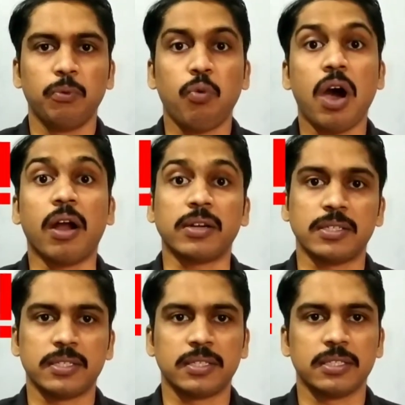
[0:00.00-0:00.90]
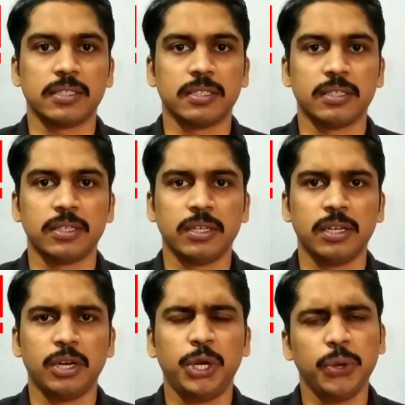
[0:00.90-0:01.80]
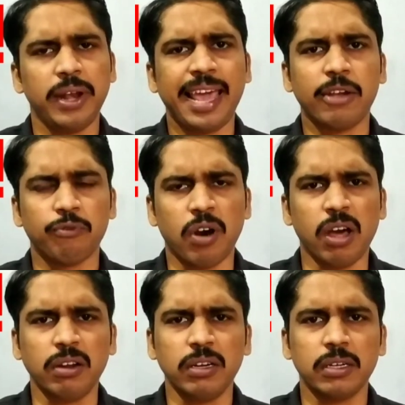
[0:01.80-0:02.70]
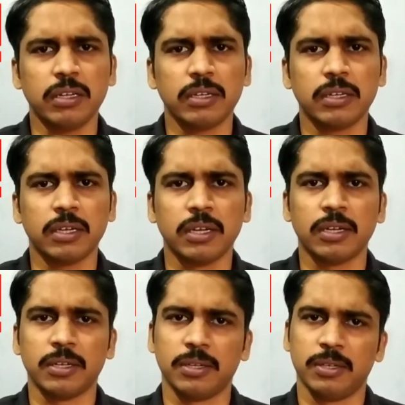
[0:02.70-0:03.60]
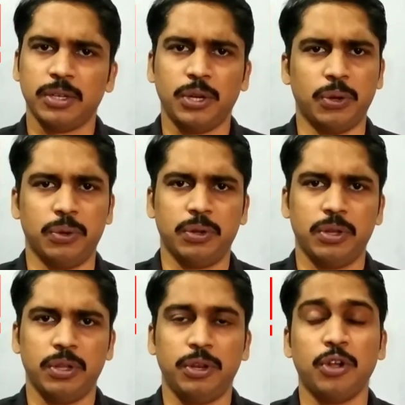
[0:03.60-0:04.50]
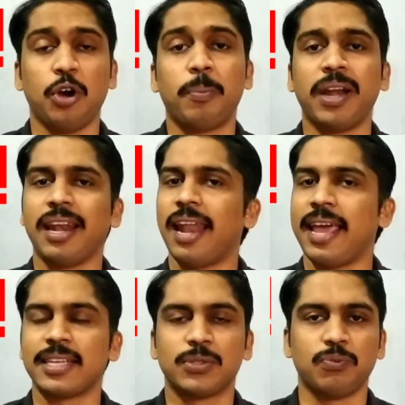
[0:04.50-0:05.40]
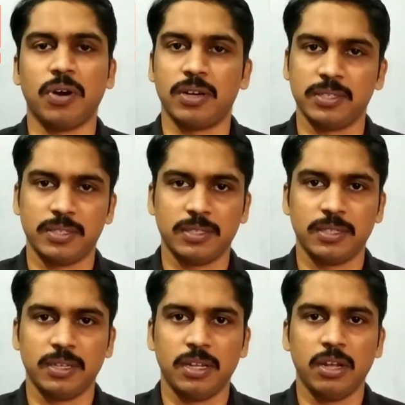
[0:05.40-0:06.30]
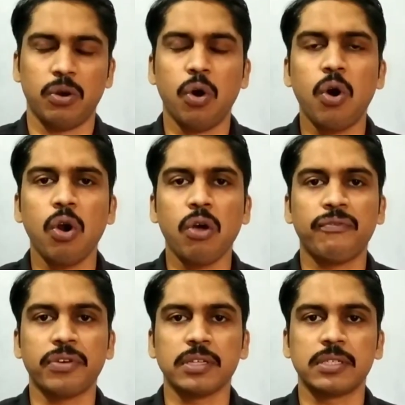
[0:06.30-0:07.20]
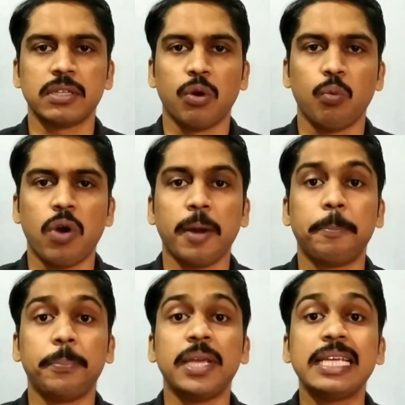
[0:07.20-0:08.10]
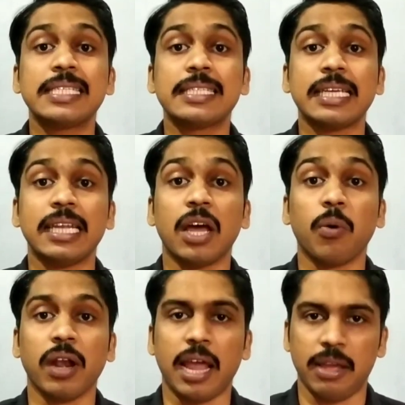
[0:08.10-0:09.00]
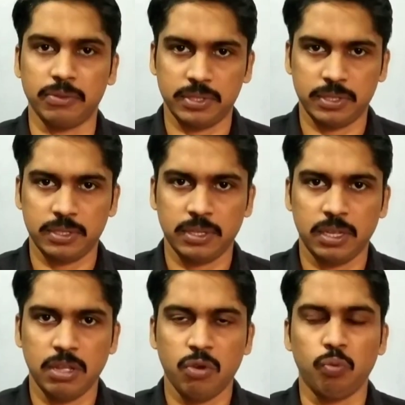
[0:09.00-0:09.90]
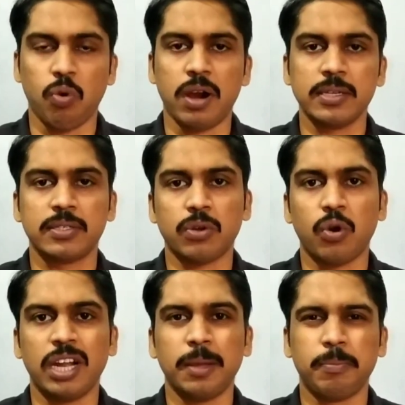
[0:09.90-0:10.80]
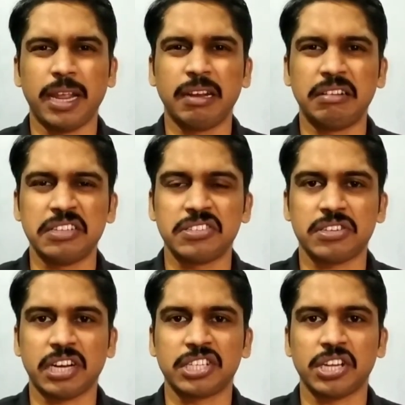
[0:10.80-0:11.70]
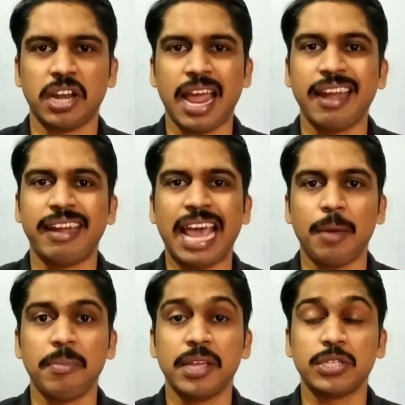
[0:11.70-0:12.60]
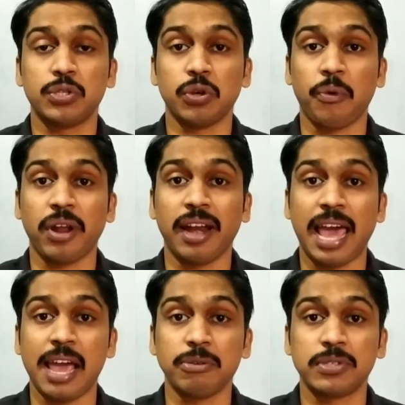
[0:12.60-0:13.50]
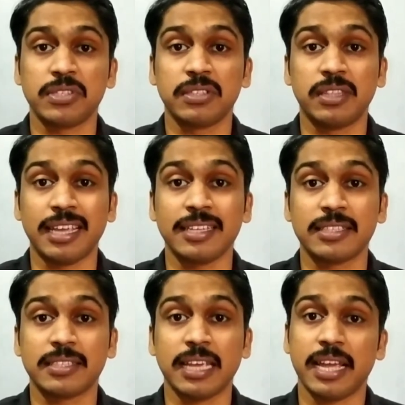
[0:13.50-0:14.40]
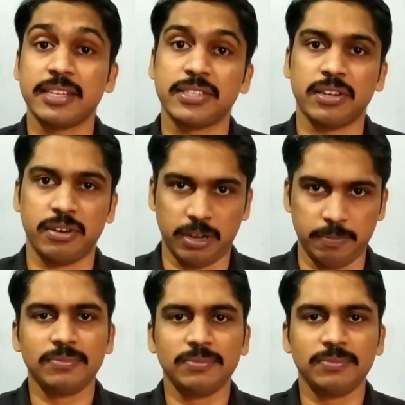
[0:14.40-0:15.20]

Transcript: Wars. Do you like war? No, nobody likes wars. All of us want peace in our lives. Wars only bring destruction and damage to our lives, things, etc.